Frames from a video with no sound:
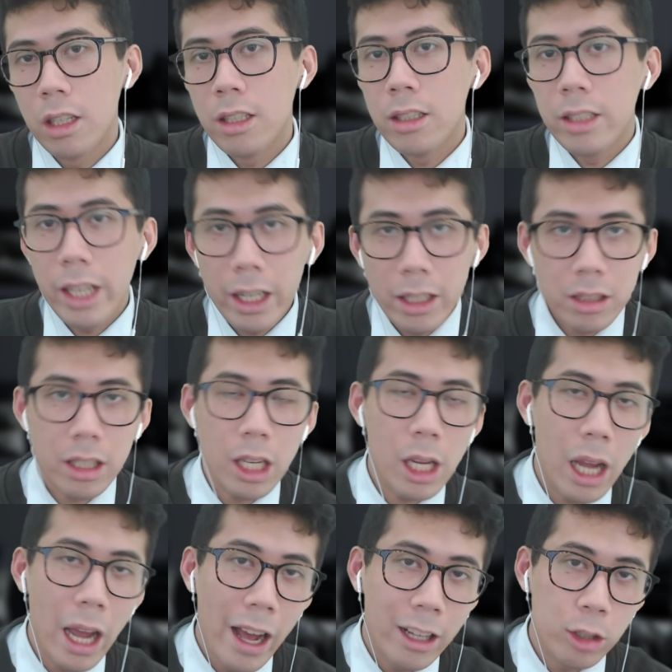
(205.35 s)
Yes, it
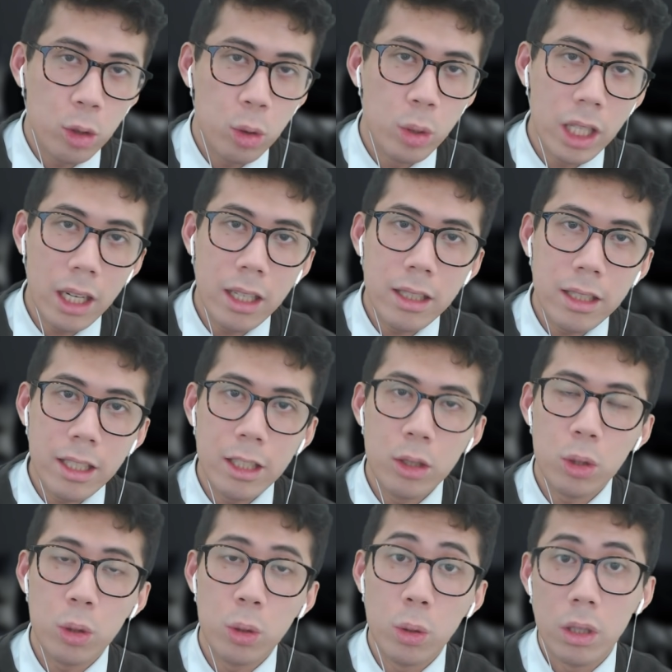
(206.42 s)
adds utility
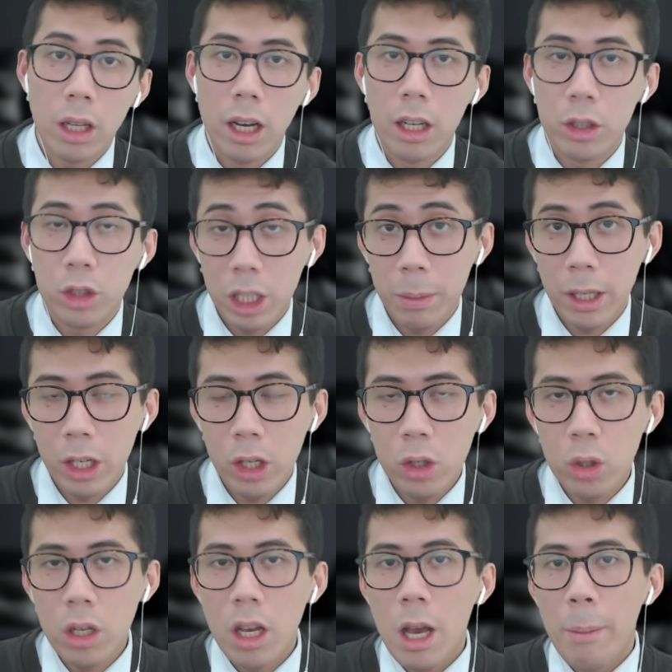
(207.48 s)
to Shiba
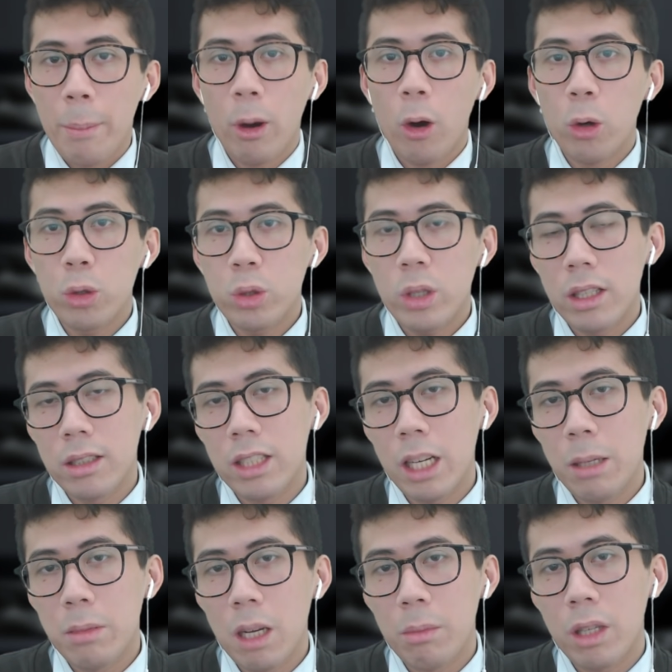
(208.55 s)
Inu, but also at the
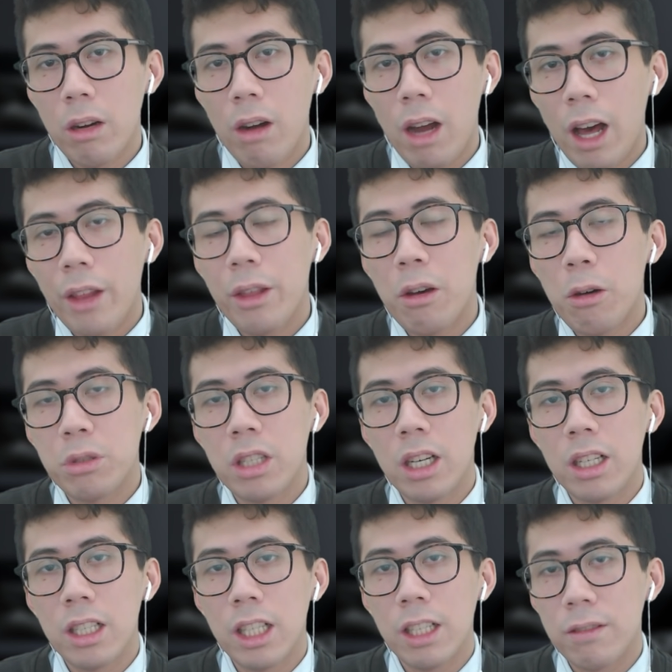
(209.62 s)
same time, there are other
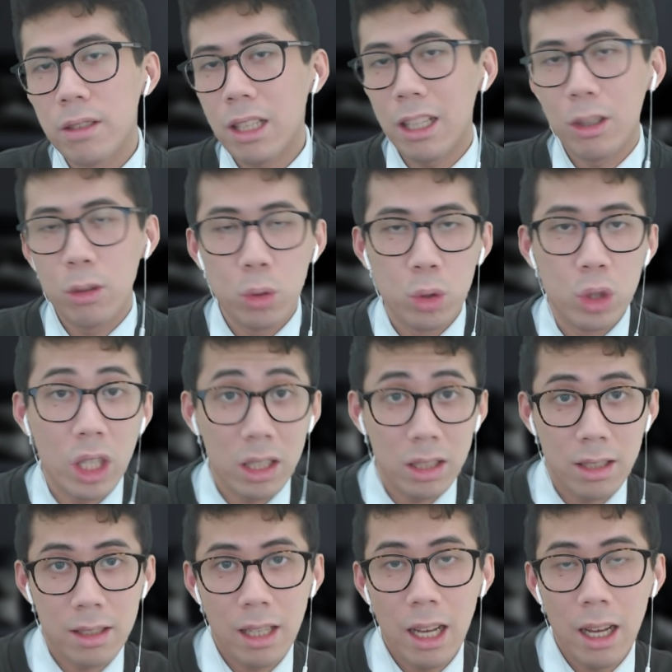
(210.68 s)
alternatives that do just
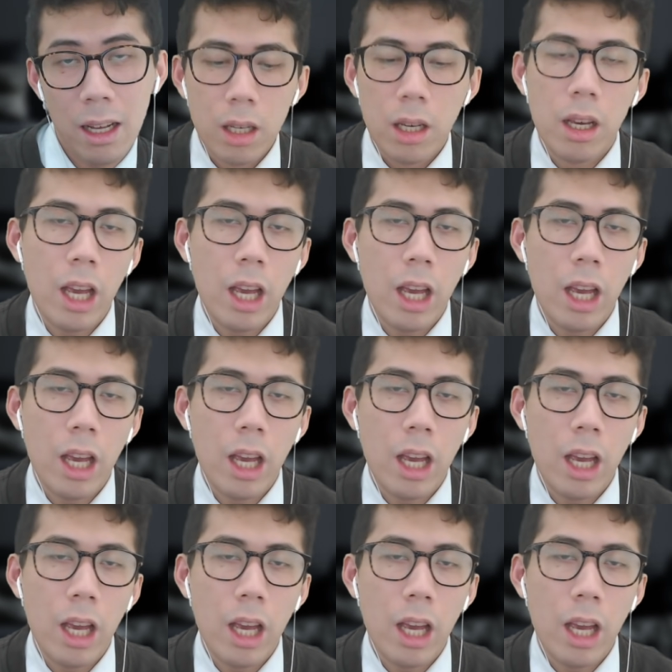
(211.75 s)
as that.